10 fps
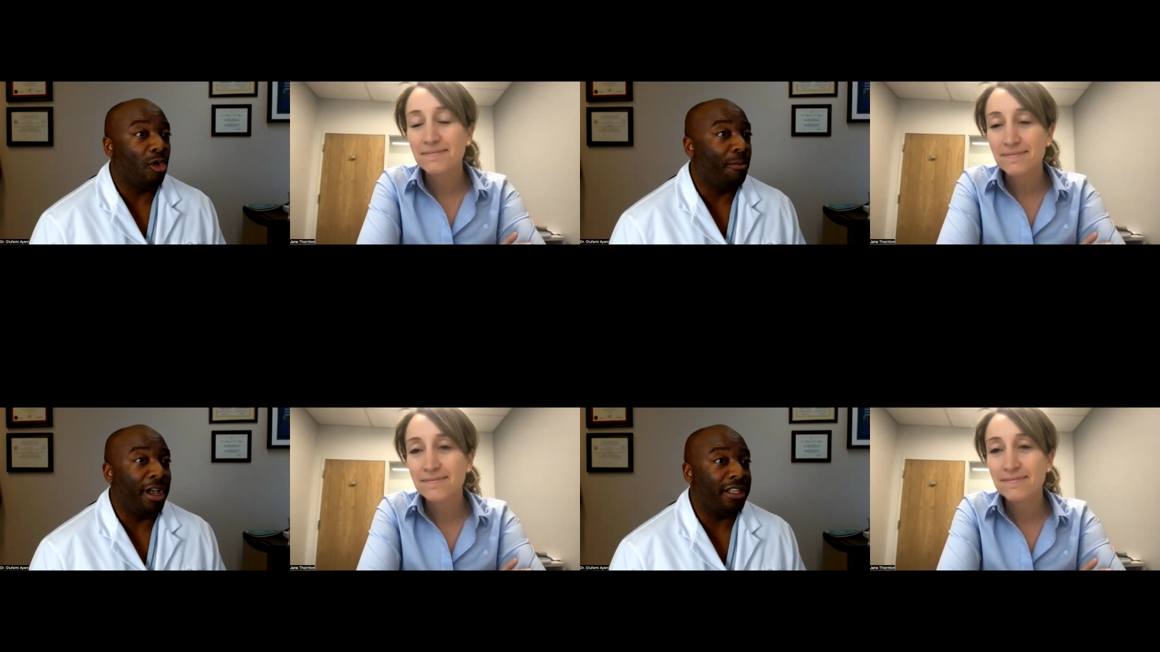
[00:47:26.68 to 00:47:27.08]

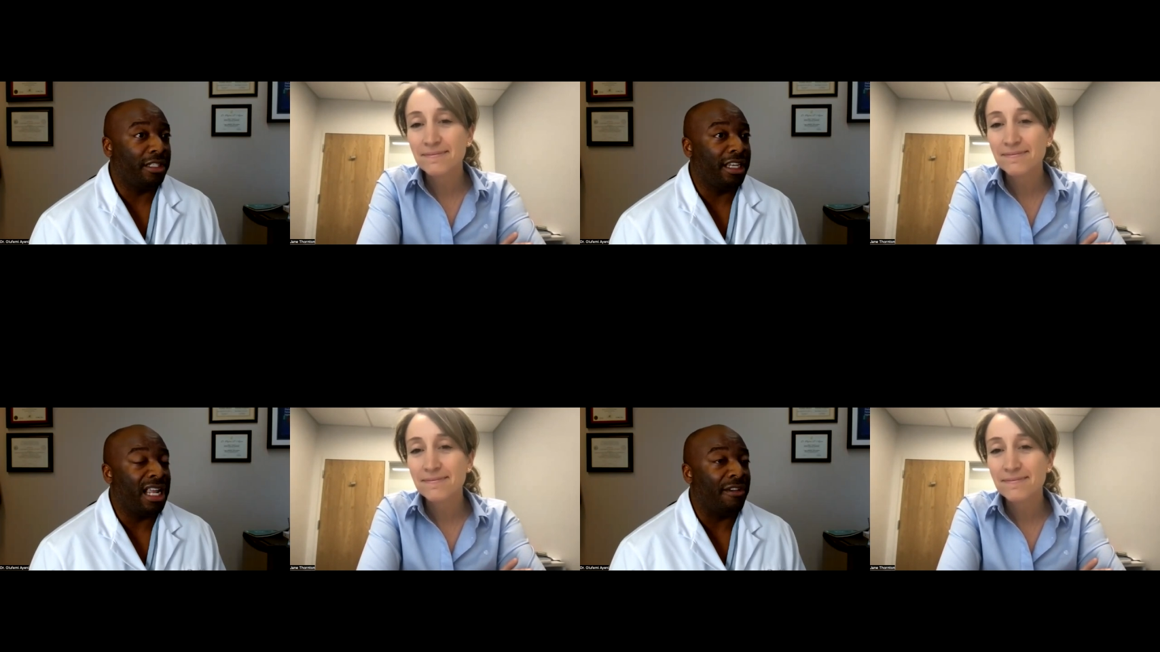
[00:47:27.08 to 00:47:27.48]

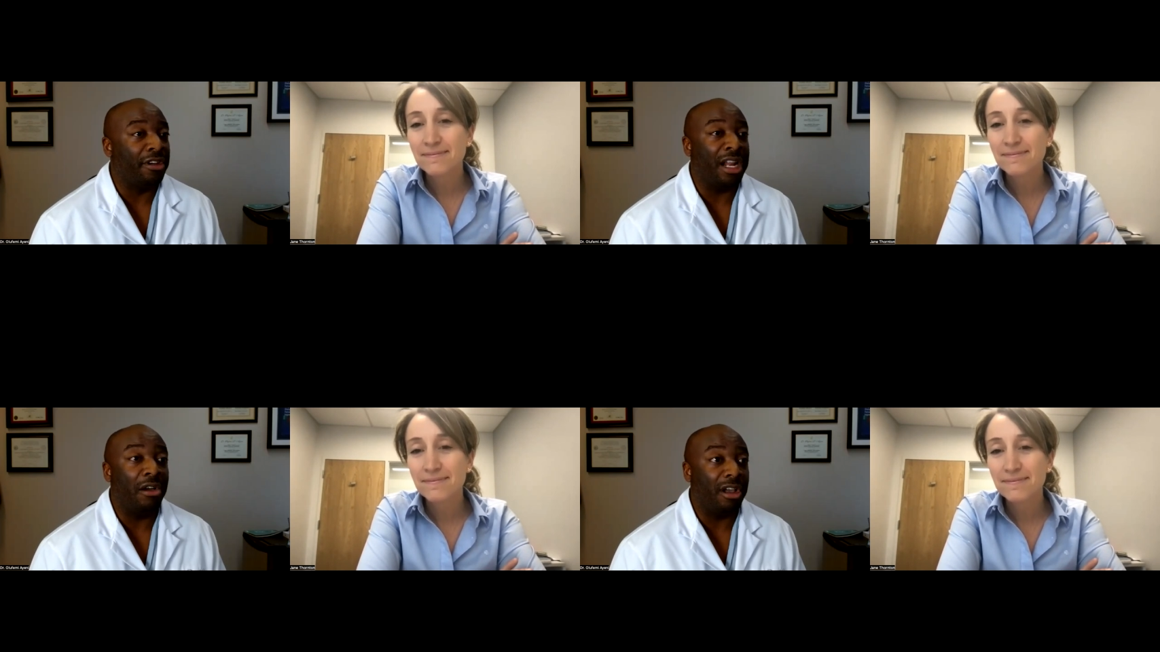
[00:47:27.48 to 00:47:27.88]
Speaker 1: robustly and have
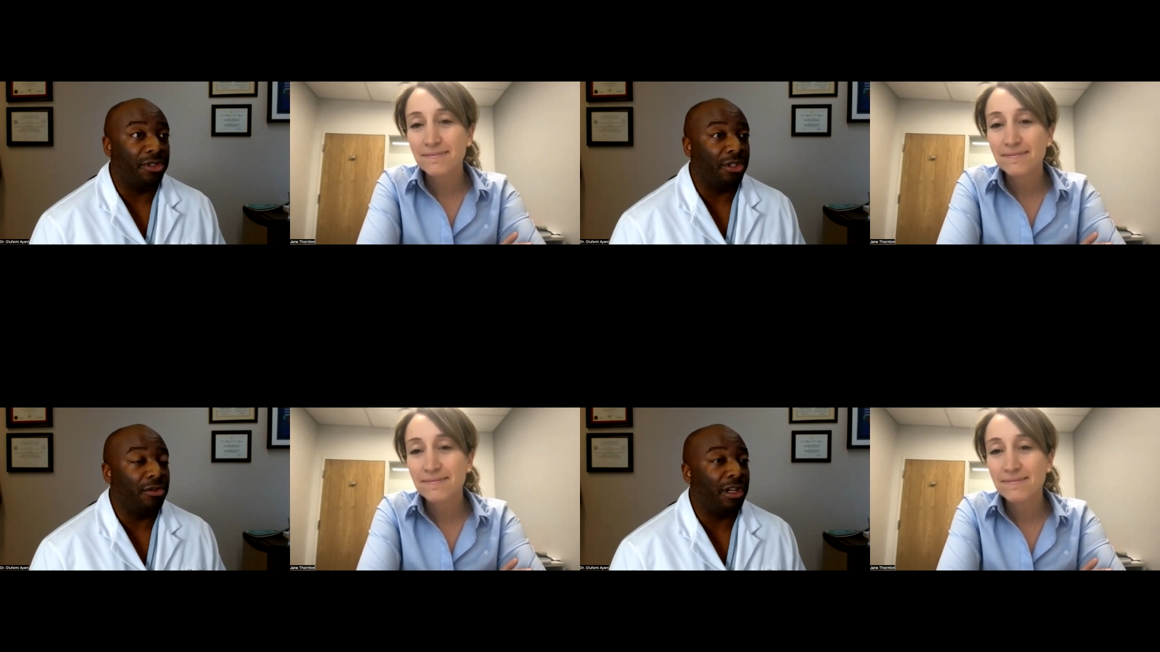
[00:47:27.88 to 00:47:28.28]
good
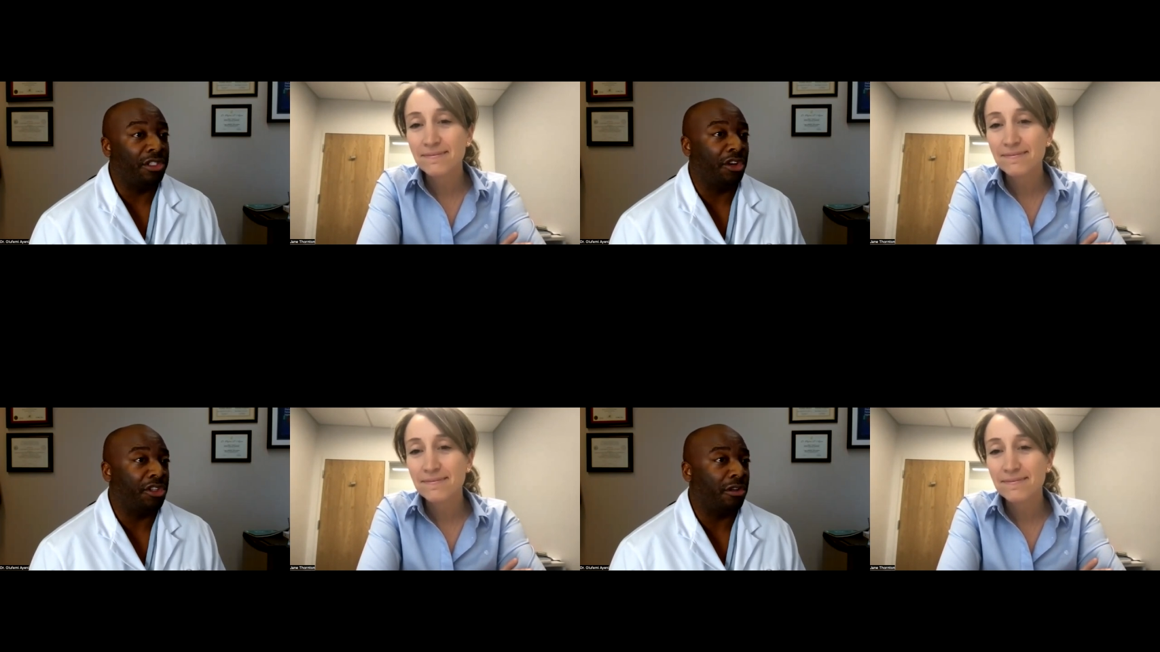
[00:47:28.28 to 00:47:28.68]
outcomes too, and
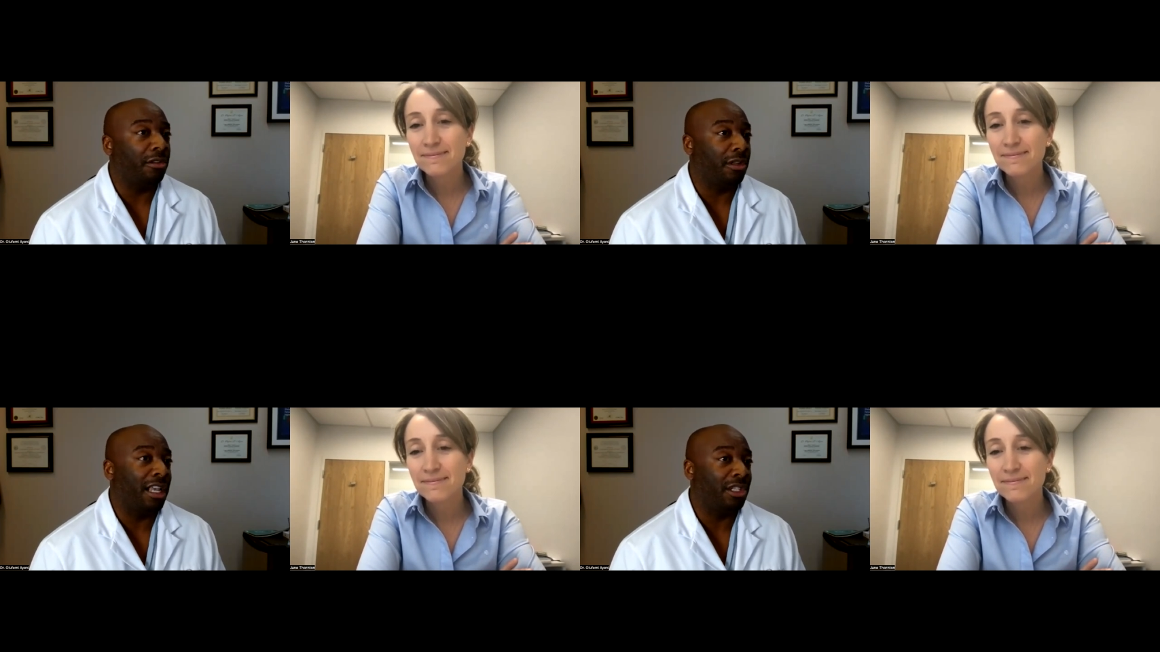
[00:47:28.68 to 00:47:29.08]

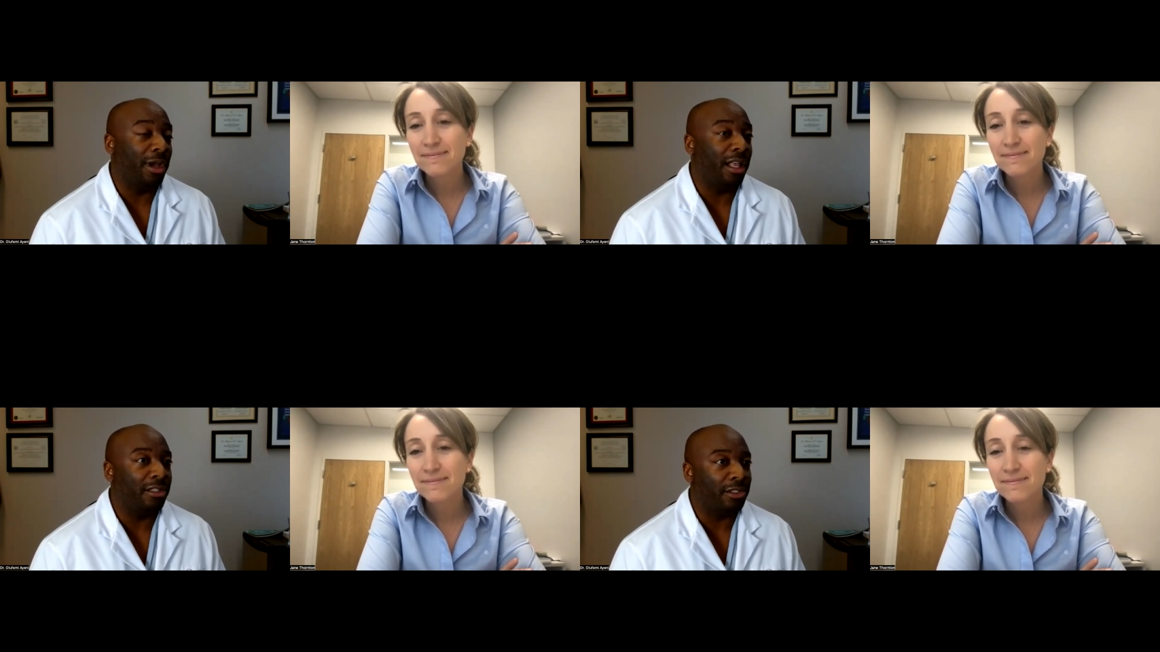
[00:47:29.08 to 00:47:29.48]
surgical as
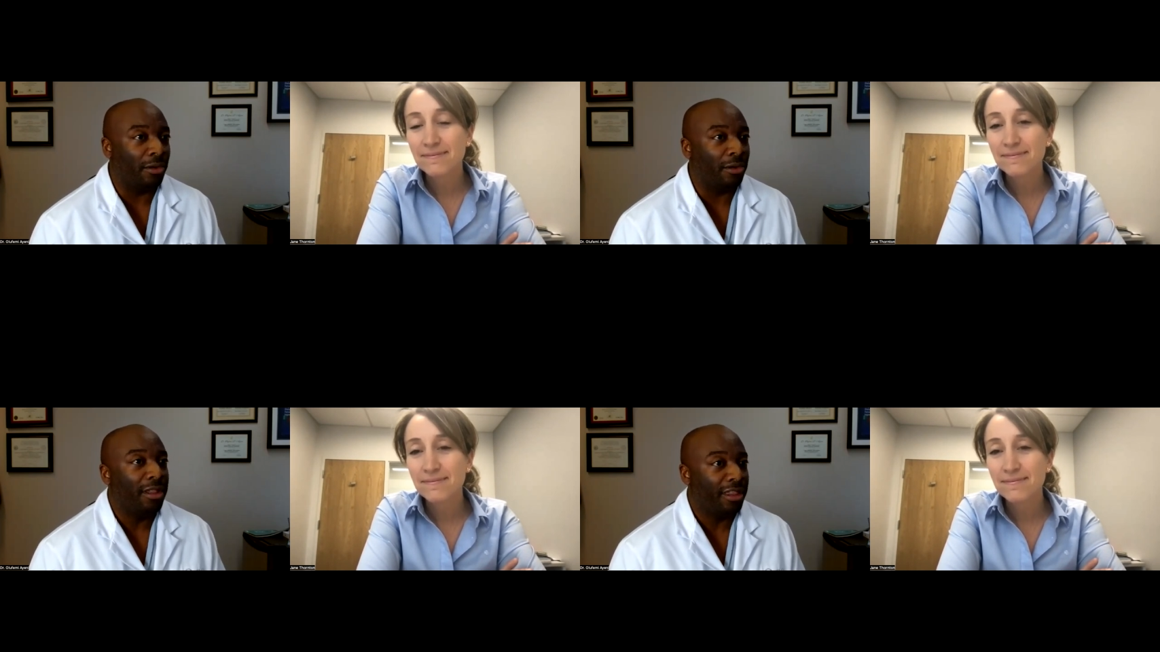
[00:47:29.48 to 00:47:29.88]
well.
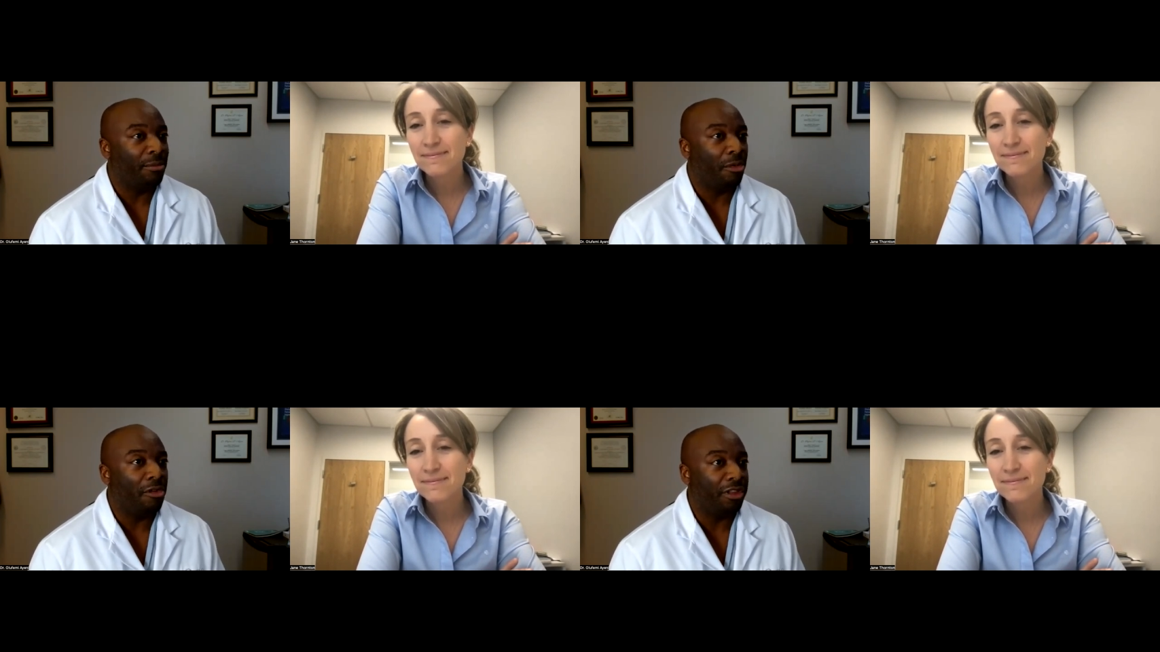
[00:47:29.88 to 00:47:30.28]
So
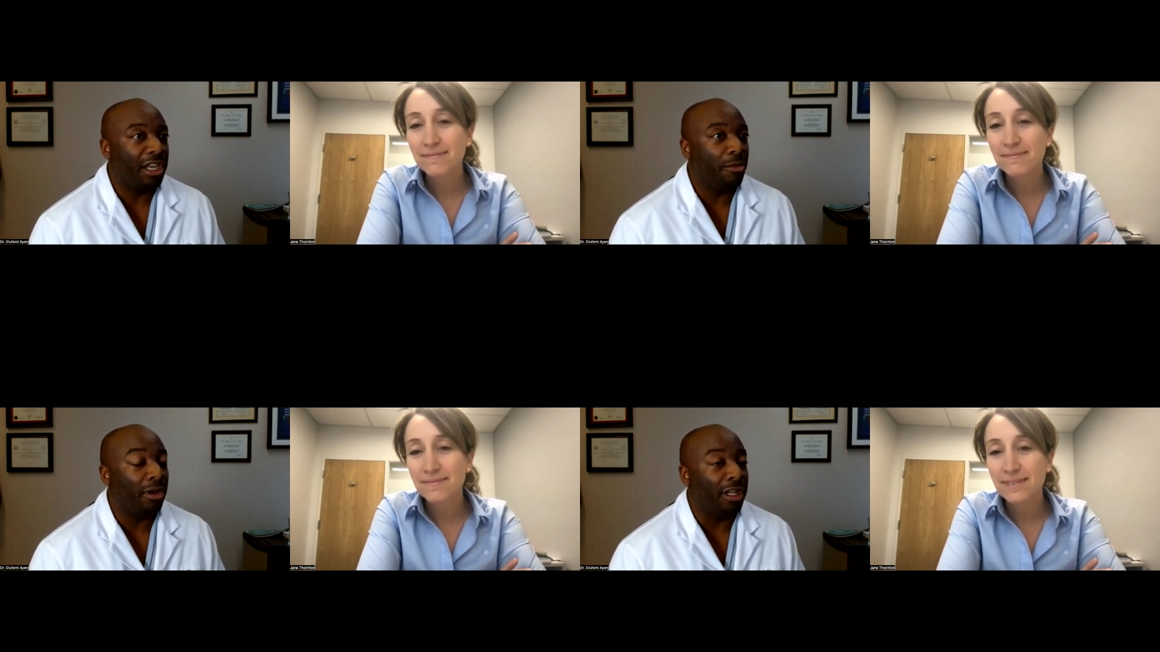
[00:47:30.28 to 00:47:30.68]
they're both
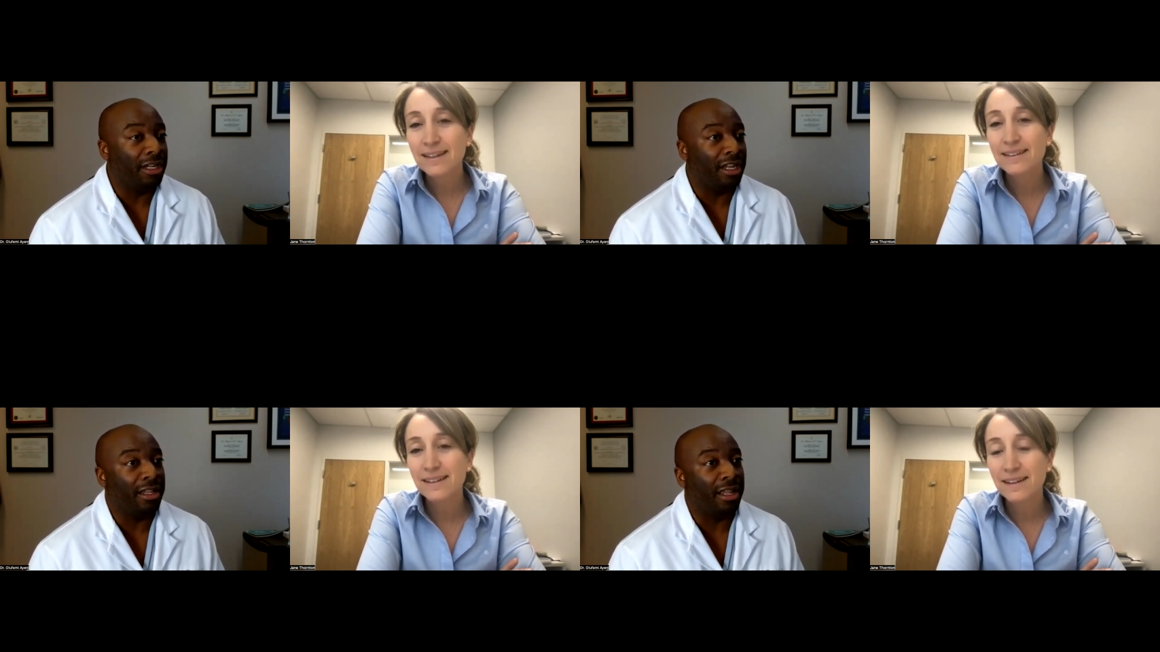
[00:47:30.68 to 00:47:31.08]
equal
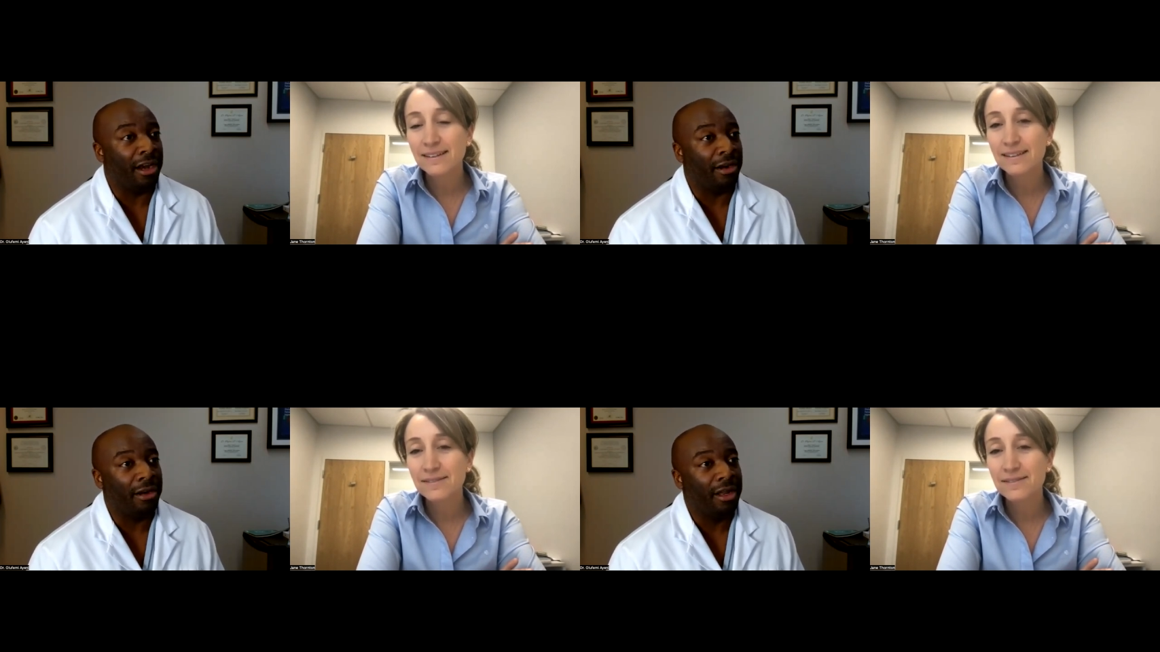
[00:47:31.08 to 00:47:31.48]
in, in
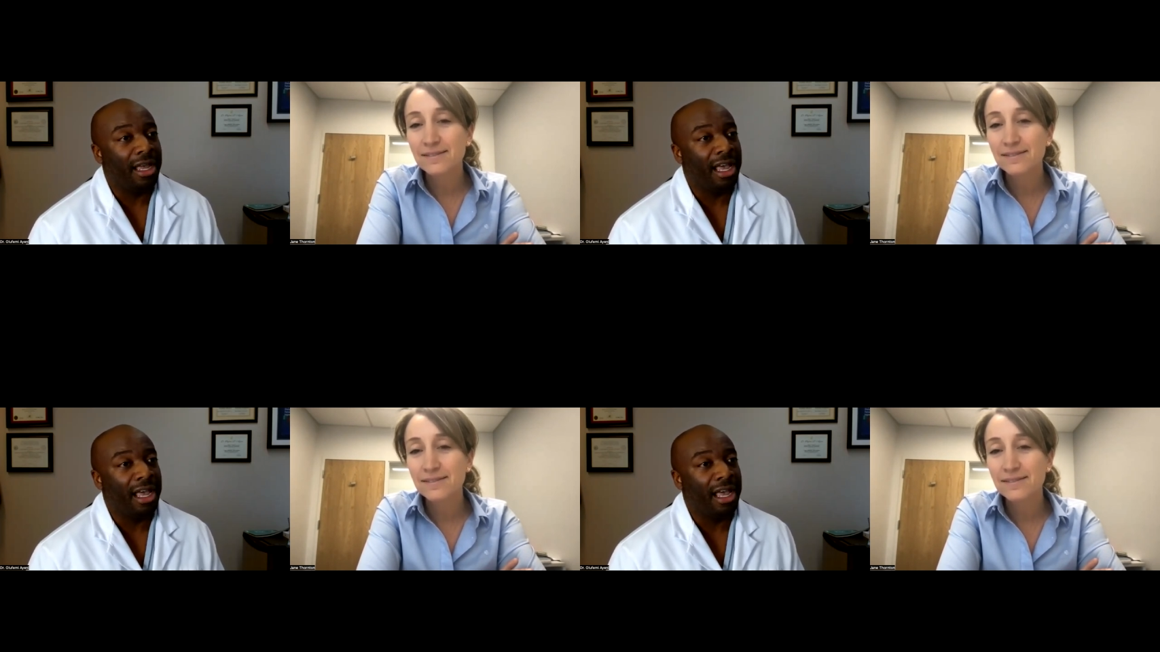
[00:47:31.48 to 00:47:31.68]
their